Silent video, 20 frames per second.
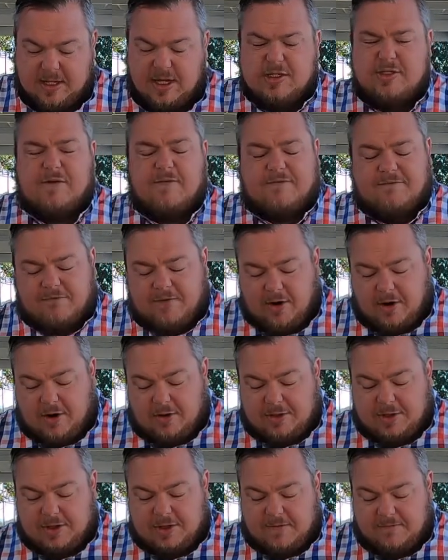to
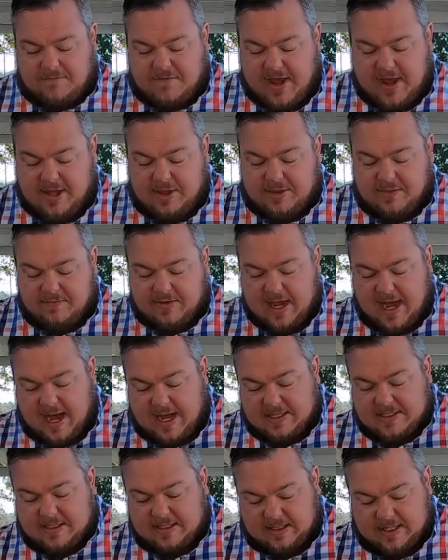further the faith of
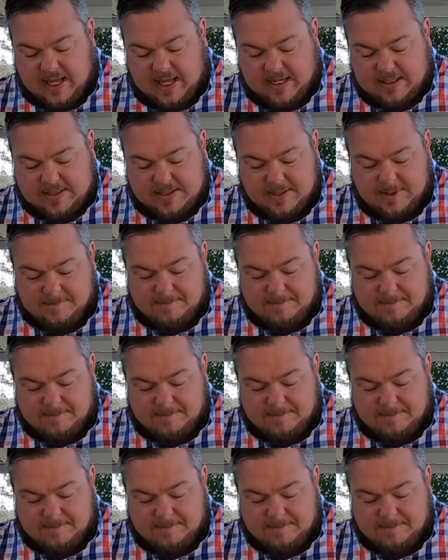God's elect